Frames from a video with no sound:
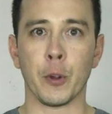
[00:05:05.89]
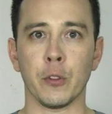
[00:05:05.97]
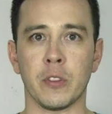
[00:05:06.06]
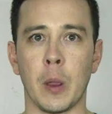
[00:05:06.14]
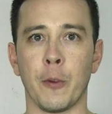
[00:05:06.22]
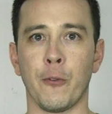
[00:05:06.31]

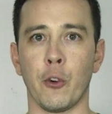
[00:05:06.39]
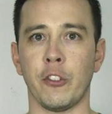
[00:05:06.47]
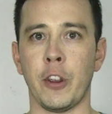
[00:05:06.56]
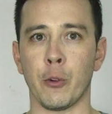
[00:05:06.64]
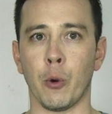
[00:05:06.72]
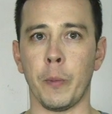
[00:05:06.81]
typical Saber
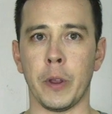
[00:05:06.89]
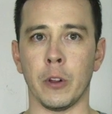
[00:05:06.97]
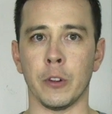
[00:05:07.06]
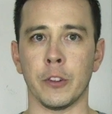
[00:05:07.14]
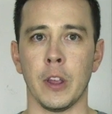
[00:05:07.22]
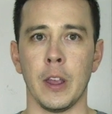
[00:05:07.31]
Forge Hero
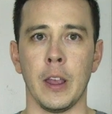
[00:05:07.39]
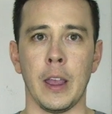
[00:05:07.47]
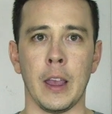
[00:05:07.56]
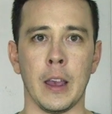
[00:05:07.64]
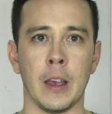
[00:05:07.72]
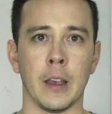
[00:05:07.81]
build
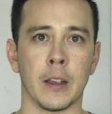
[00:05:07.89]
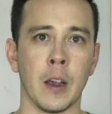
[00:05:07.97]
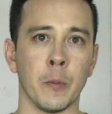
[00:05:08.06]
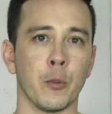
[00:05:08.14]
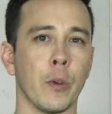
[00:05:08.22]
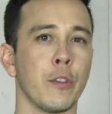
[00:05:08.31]

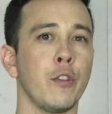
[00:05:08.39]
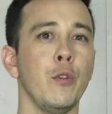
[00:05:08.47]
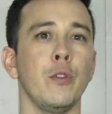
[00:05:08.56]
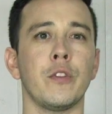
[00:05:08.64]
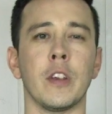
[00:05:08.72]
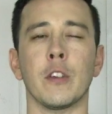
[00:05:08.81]
comes with
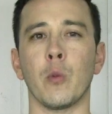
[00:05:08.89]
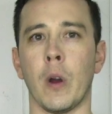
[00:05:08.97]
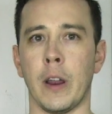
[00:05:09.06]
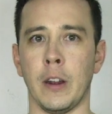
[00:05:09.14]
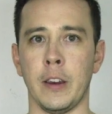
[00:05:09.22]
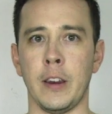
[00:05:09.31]
2
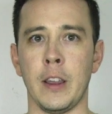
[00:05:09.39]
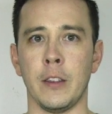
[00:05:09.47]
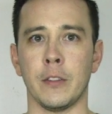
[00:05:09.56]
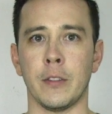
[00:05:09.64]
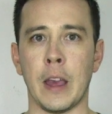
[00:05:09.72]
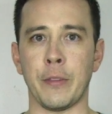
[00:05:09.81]
6-watt
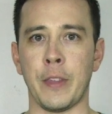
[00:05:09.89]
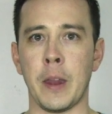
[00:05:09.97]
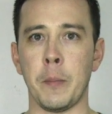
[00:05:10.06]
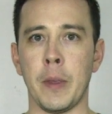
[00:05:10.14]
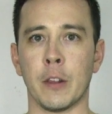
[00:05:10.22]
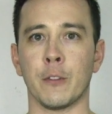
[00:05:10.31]
LEDs that
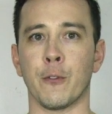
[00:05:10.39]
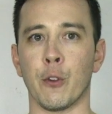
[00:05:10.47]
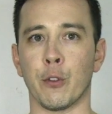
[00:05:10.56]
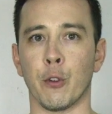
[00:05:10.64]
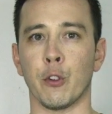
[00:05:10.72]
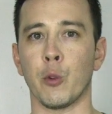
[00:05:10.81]
then mix
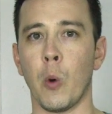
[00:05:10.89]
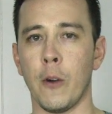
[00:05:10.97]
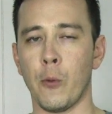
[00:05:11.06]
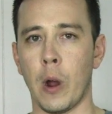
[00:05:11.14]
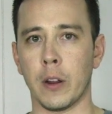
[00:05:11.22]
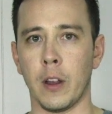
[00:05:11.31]
for a third
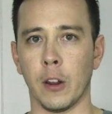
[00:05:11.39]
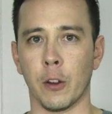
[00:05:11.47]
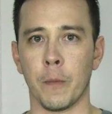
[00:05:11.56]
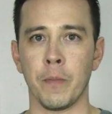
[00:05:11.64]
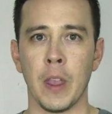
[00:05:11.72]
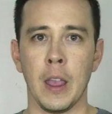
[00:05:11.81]
12-watt
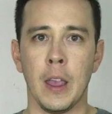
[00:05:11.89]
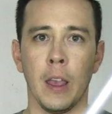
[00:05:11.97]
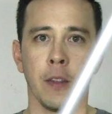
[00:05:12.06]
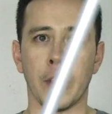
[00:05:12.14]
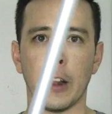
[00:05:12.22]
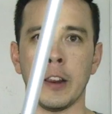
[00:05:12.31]
color.
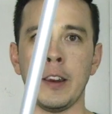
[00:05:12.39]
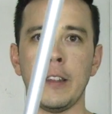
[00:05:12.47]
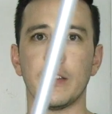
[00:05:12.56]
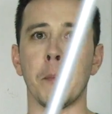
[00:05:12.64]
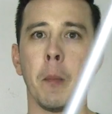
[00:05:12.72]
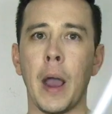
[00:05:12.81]
The
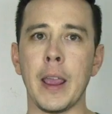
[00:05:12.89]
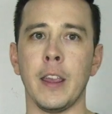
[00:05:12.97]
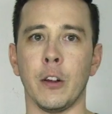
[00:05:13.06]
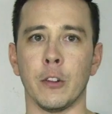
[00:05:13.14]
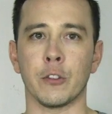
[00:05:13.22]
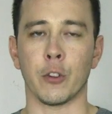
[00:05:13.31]
LEDs in my
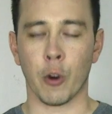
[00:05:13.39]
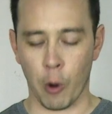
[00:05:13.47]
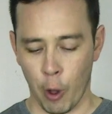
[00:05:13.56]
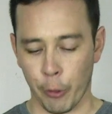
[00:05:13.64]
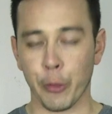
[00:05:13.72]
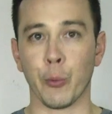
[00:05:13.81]
hilt
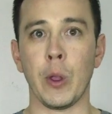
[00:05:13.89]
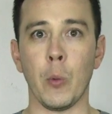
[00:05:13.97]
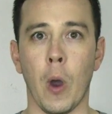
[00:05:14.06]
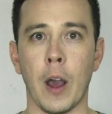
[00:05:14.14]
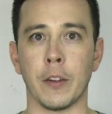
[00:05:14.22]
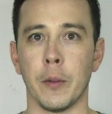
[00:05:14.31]
are all
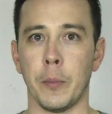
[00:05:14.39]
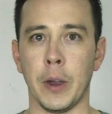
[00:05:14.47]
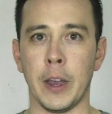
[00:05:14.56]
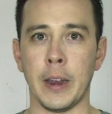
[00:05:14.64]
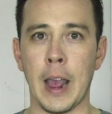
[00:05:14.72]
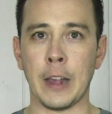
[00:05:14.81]
3-watt,
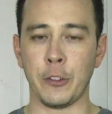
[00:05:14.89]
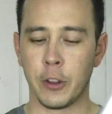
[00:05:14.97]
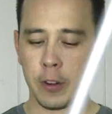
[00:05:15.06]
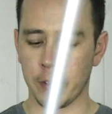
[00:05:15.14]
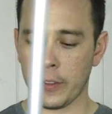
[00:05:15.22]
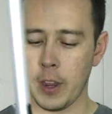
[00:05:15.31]
but as
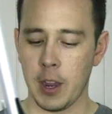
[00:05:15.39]
you can